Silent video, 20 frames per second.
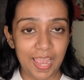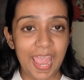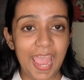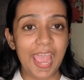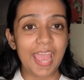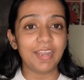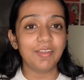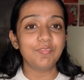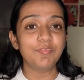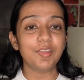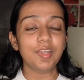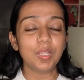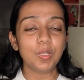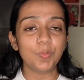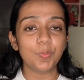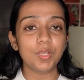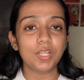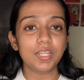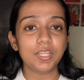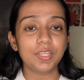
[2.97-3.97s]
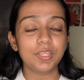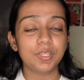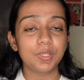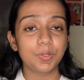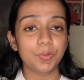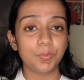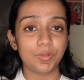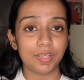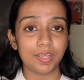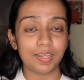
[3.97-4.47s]
and very quickly you
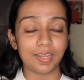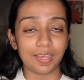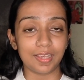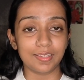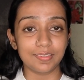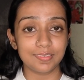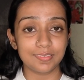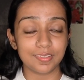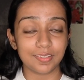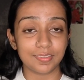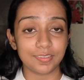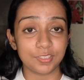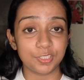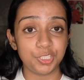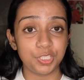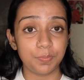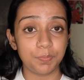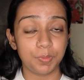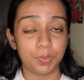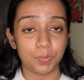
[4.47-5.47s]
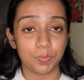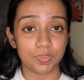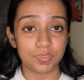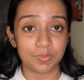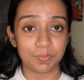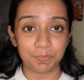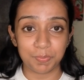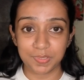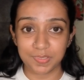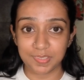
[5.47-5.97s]
realize that the GPU is
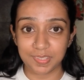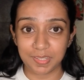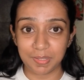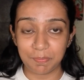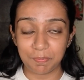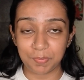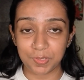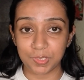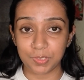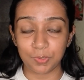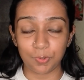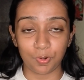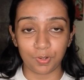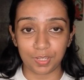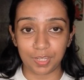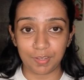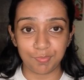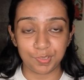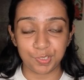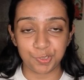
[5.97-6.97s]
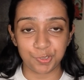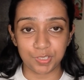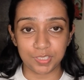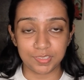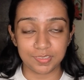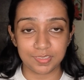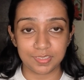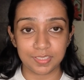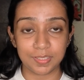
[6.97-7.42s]
busy but not efficient.